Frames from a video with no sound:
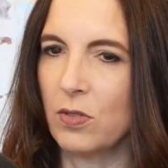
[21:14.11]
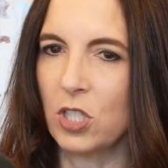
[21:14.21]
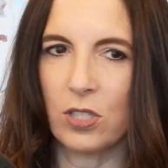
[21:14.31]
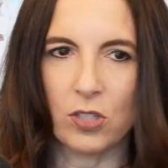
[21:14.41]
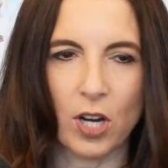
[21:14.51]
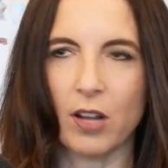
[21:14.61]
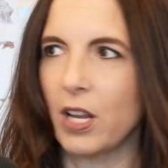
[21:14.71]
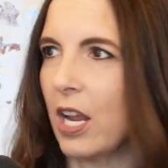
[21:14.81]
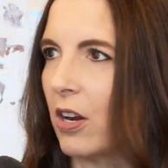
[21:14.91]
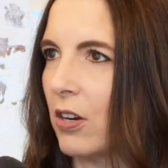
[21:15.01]
child
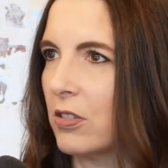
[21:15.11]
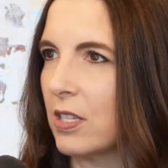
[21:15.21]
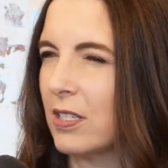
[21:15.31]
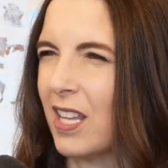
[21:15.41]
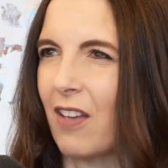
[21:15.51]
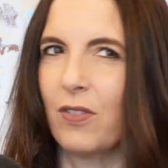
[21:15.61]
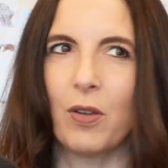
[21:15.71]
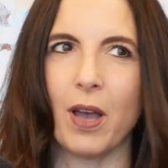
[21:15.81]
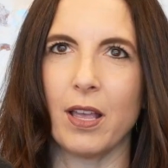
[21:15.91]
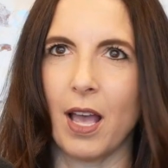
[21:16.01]
cares and stuff,
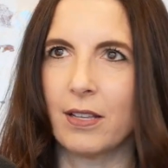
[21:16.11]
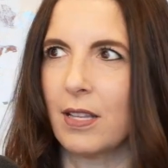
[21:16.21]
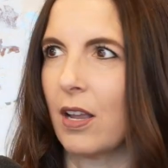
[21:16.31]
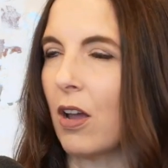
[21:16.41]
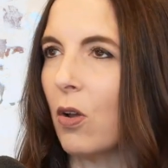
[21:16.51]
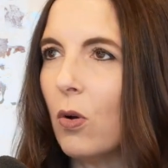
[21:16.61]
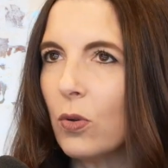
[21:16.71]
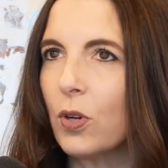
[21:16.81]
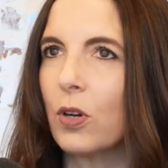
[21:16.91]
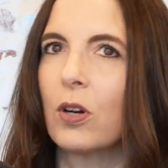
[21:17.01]
as they got
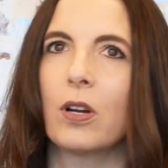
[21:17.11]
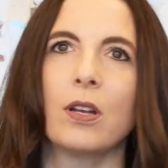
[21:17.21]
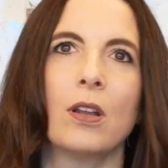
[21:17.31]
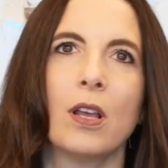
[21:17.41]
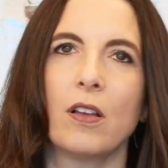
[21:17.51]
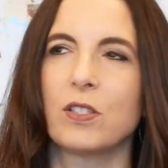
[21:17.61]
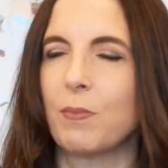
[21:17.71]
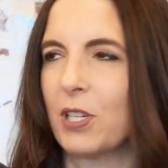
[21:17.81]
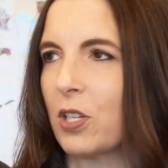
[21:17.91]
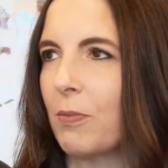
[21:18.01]
older, and
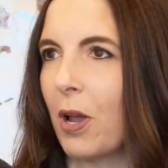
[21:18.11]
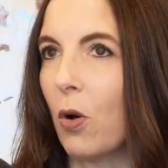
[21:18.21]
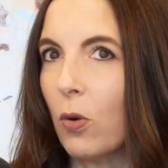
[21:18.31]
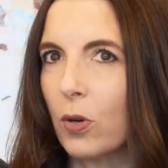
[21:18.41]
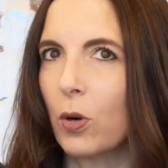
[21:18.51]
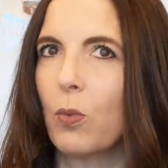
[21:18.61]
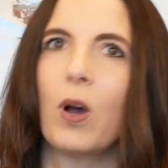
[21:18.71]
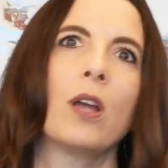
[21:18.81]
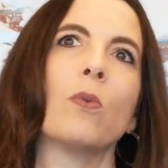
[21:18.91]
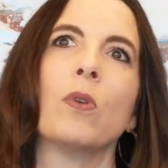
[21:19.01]
especially my older
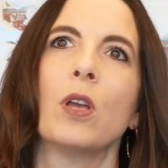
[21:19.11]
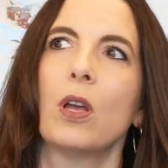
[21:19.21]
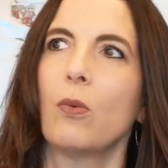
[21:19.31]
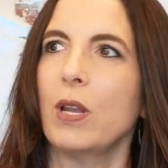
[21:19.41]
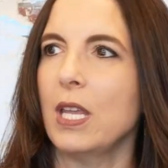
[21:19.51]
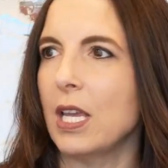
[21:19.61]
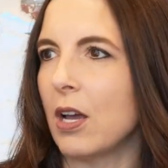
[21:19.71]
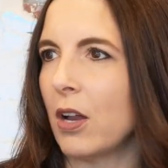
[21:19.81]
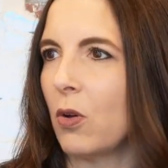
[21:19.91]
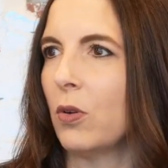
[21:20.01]
one, when he
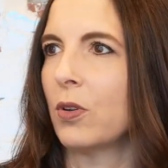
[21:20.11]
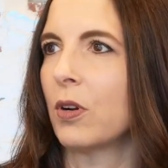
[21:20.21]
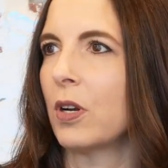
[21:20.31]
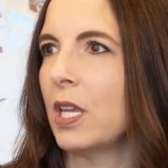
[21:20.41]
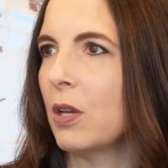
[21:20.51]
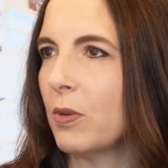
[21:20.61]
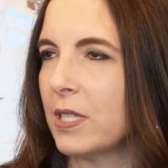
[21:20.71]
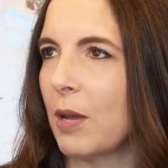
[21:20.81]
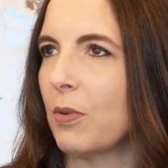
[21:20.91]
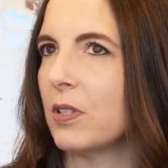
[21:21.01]
got older, he was
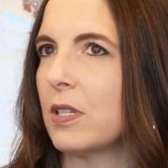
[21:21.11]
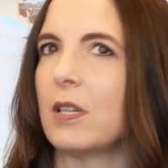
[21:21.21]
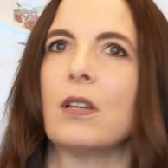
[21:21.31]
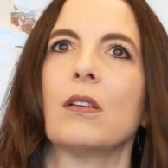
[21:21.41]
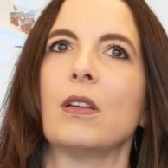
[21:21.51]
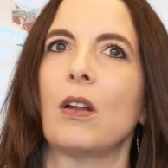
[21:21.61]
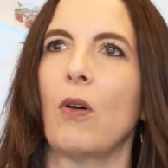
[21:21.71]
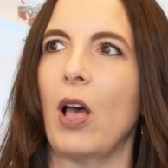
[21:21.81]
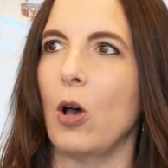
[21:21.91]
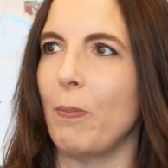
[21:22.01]
able to,
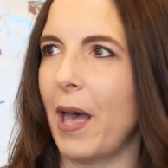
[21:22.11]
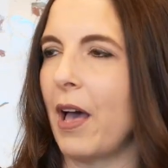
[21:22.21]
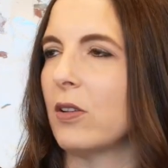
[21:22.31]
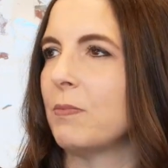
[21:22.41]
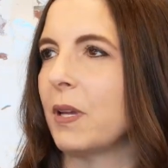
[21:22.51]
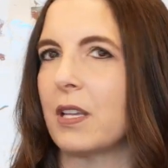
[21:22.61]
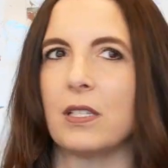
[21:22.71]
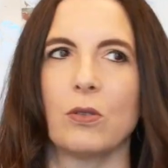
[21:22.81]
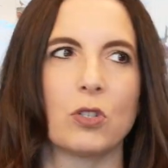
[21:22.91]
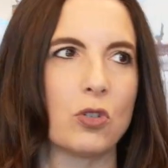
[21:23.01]
help out because
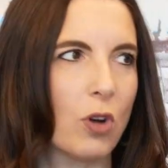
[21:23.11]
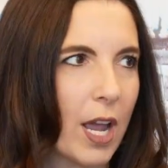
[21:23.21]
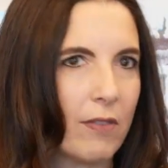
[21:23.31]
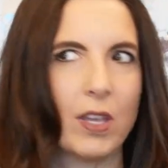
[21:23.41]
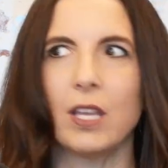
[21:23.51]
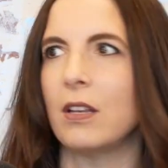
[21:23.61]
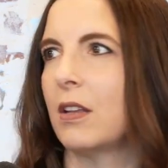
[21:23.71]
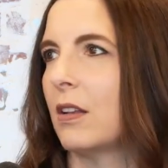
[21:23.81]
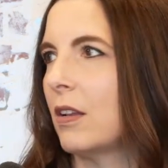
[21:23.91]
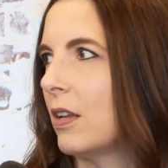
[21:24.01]
he was driving,
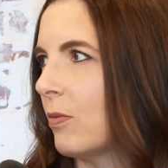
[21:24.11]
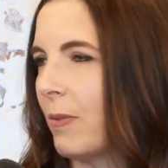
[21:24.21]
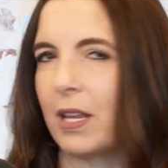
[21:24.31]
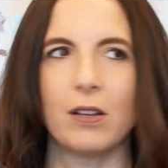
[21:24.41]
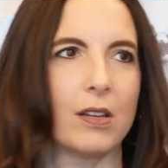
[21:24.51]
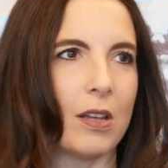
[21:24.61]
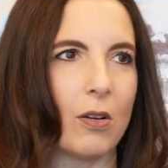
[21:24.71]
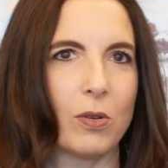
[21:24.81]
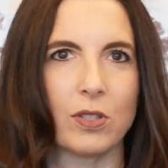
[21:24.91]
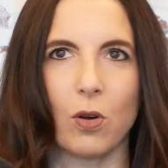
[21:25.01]
and it made,
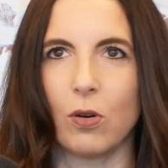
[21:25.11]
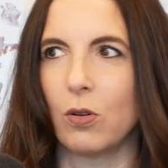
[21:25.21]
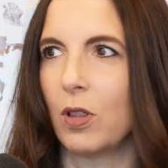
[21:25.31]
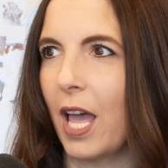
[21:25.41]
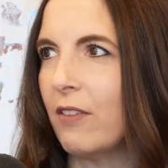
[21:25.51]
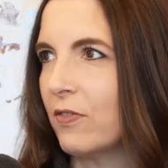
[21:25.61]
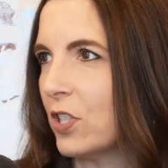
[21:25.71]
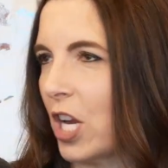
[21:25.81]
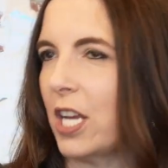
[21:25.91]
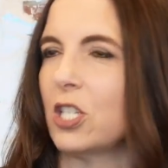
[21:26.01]
it was a whole life change.